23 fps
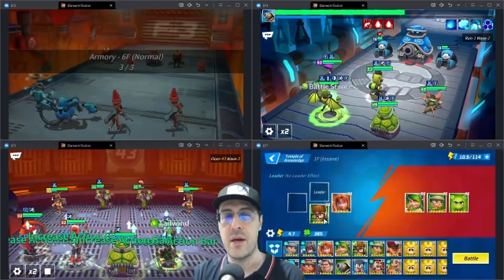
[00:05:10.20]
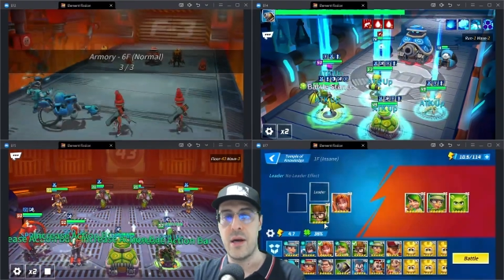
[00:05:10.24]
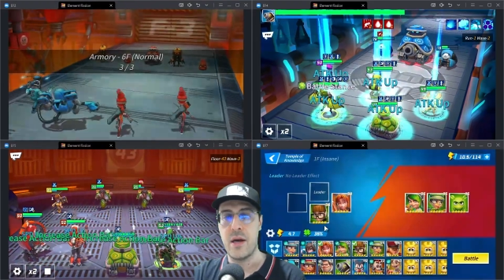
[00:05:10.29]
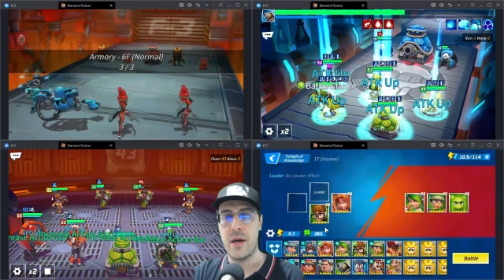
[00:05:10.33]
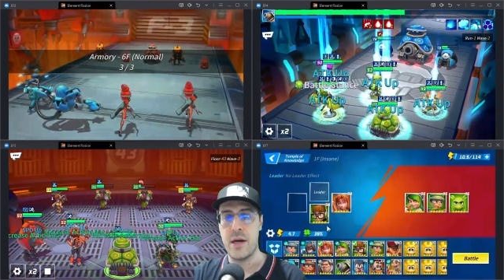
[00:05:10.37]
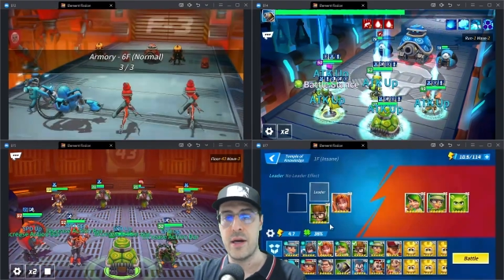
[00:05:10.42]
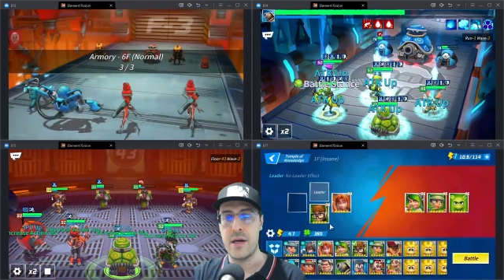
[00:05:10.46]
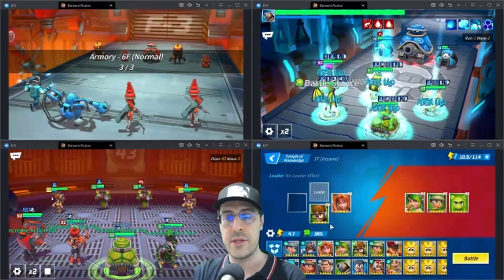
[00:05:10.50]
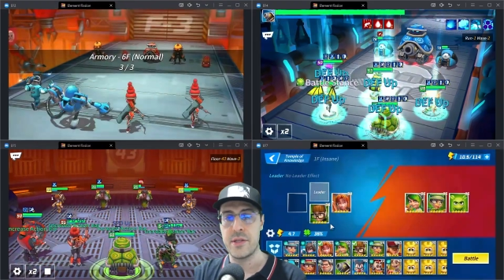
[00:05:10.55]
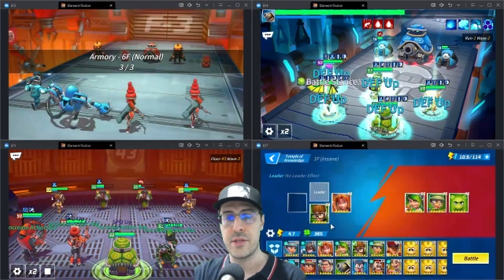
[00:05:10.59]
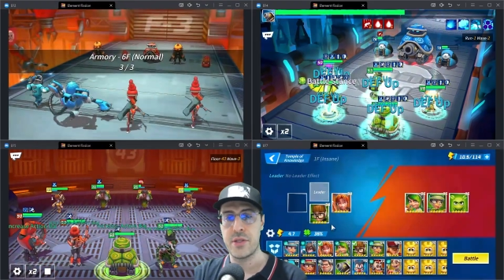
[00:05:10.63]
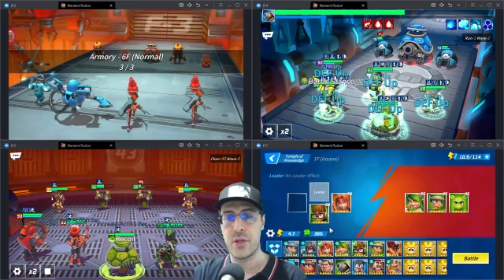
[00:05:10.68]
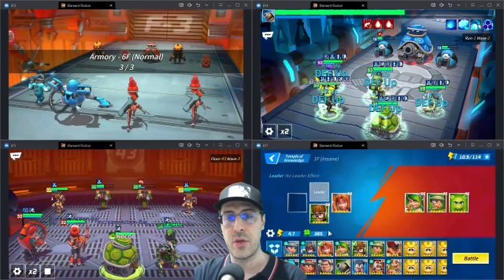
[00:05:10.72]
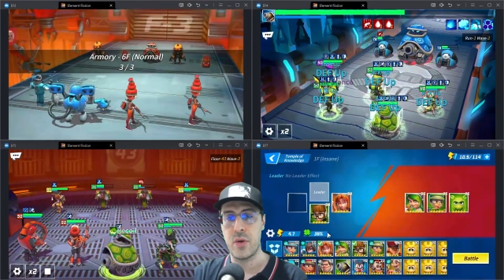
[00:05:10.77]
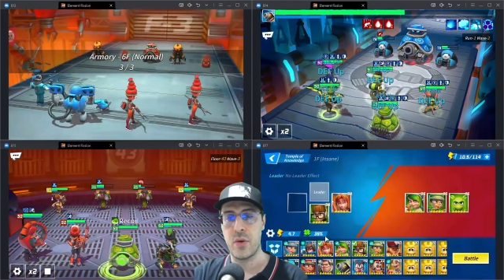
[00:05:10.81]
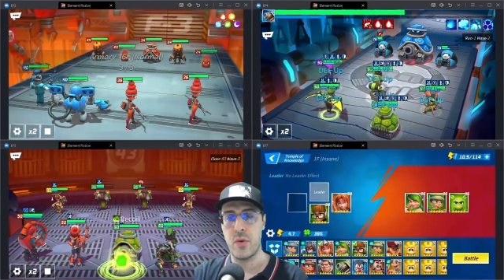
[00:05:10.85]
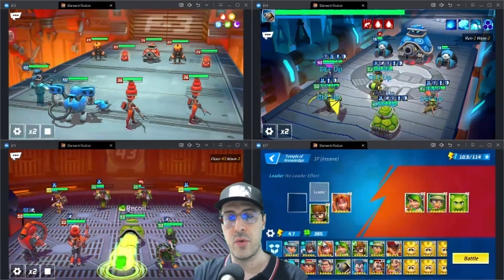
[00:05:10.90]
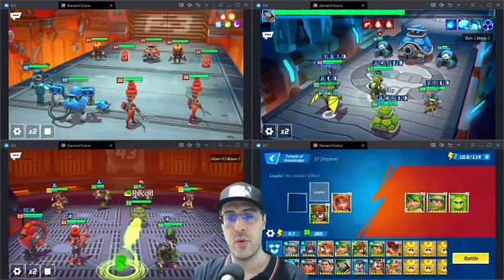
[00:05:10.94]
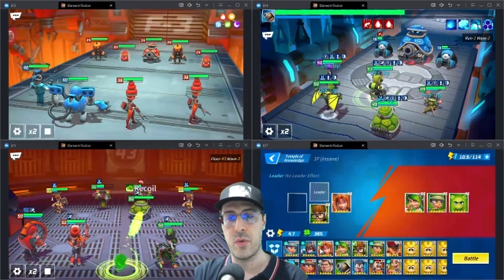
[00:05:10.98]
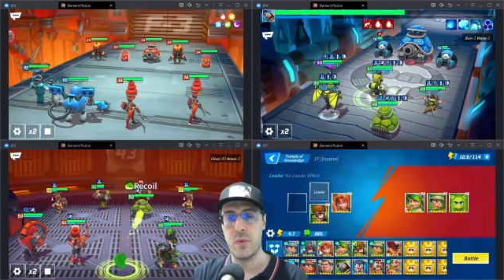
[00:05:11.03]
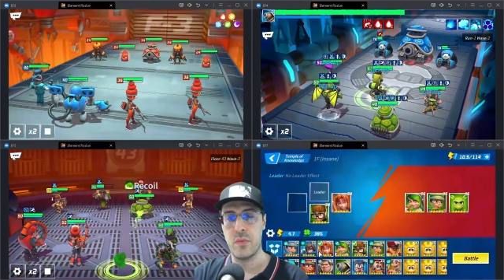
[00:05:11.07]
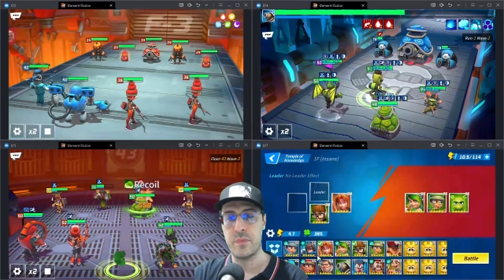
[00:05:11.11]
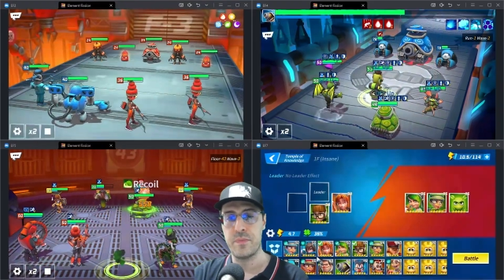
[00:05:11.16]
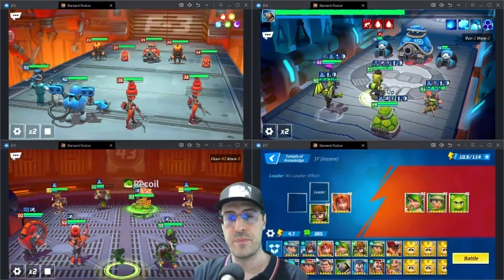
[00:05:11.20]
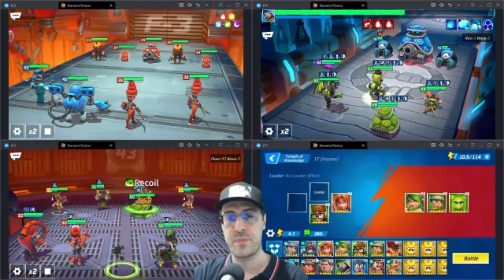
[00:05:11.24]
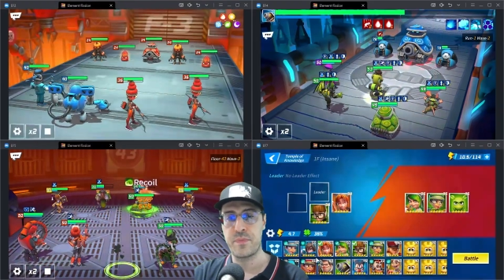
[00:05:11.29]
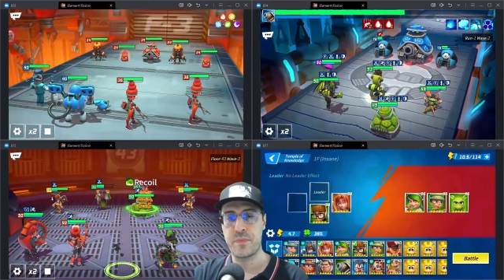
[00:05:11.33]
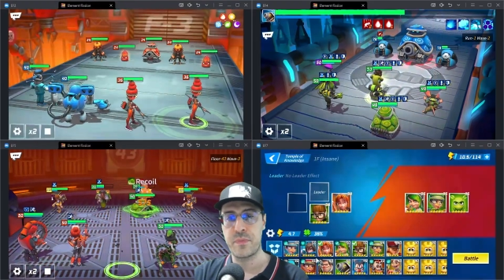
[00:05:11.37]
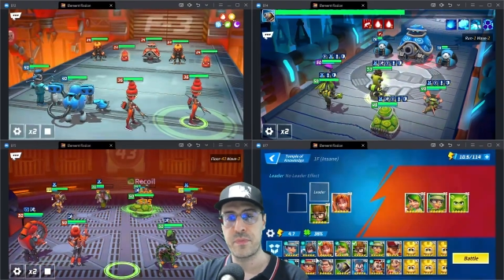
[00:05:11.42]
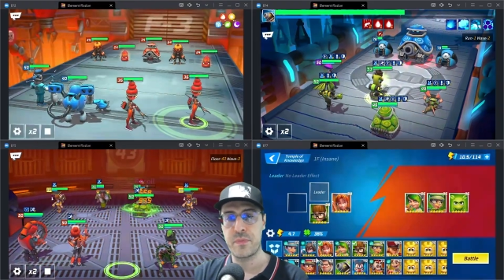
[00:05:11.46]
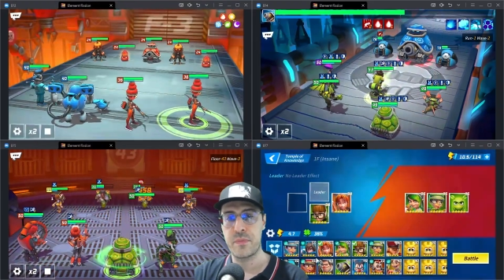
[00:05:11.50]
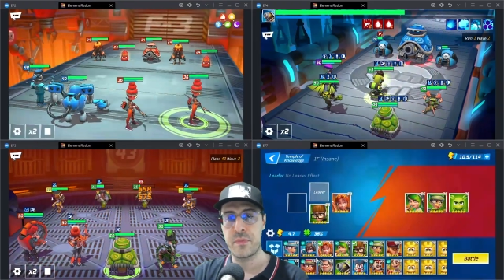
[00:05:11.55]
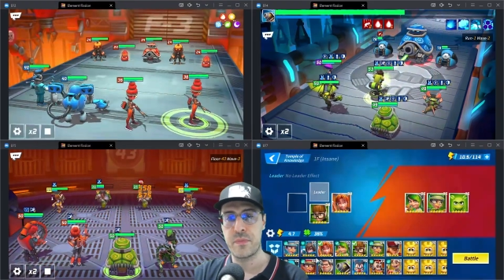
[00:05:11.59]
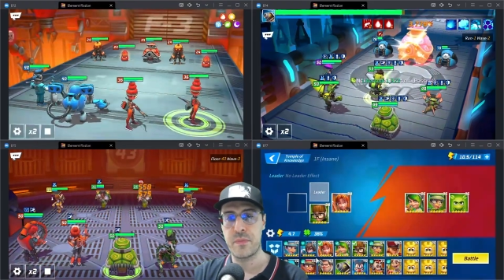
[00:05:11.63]
So
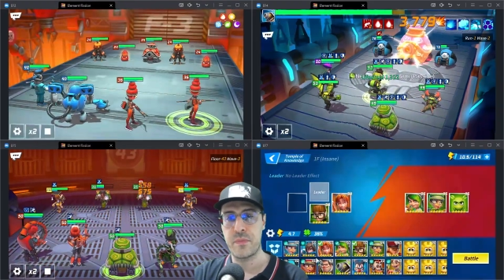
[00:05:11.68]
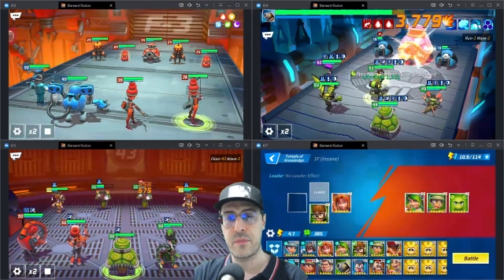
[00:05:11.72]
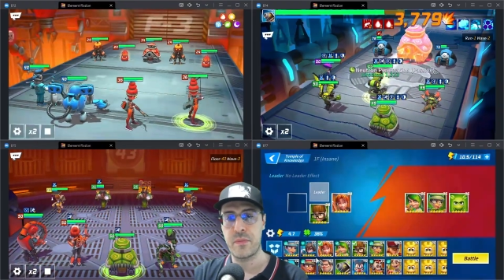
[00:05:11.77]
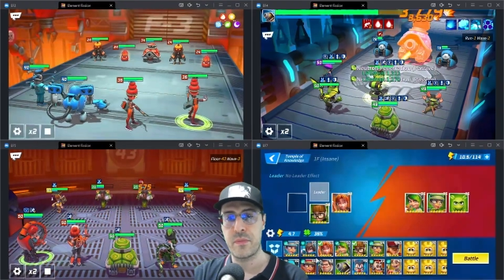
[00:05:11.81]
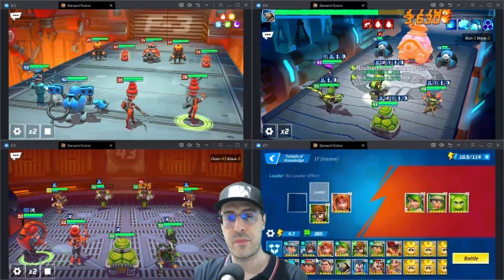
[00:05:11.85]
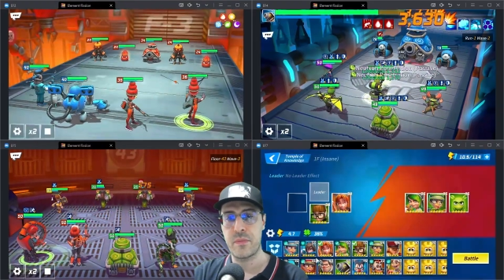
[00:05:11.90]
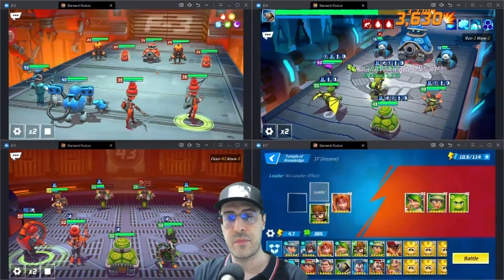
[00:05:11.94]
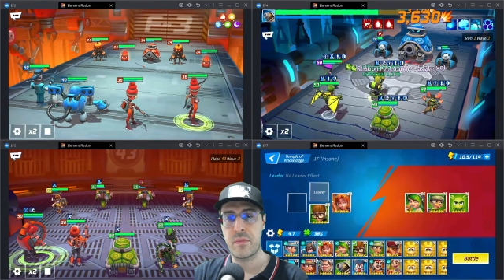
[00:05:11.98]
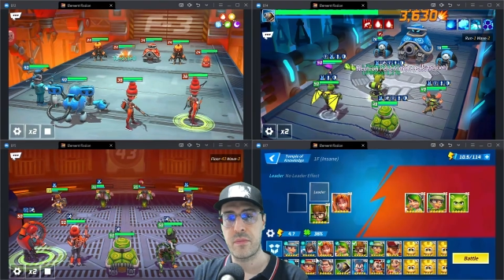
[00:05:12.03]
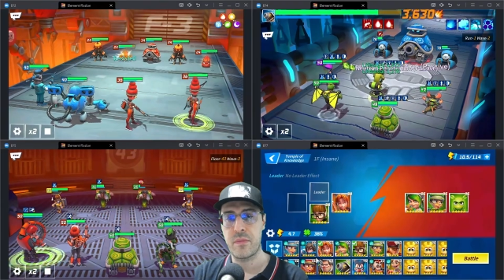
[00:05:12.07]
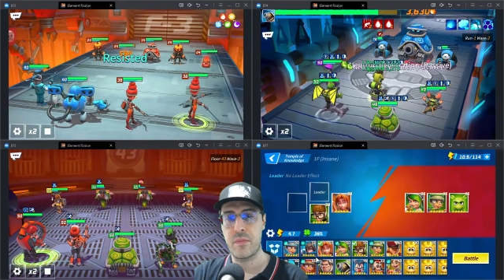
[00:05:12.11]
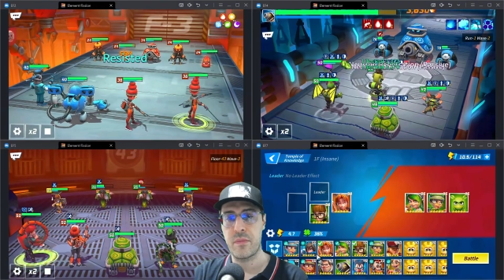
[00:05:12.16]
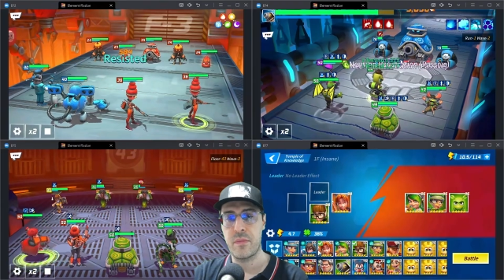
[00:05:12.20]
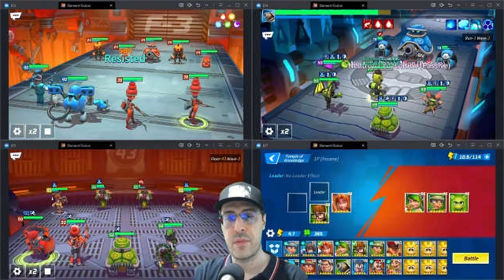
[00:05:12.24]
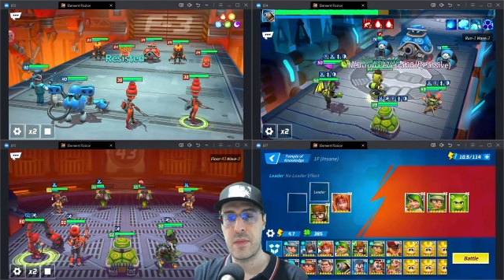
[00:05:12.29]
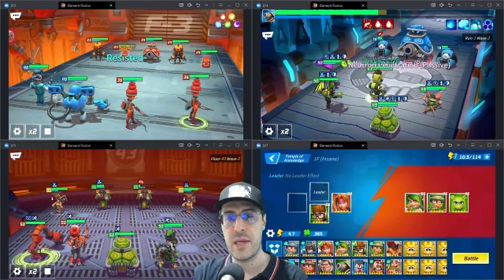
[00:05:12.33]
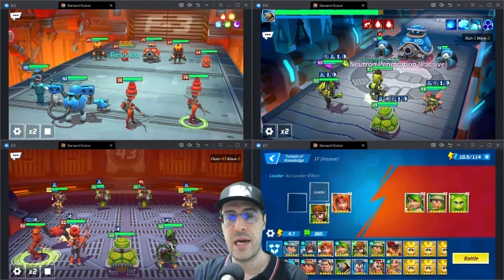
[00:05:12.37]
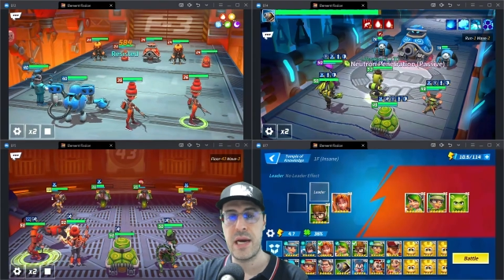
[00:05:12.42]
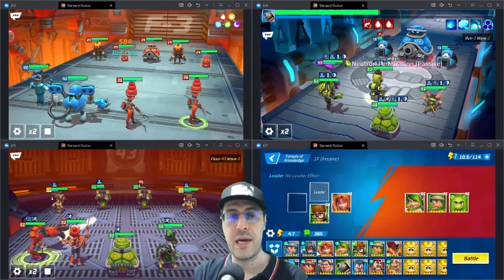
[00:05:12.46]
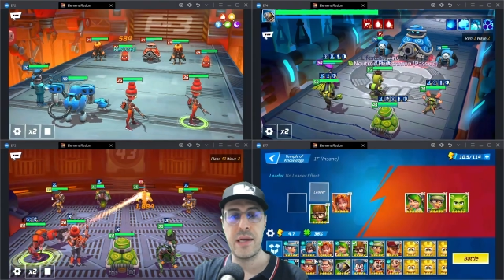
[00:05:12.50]
yeah,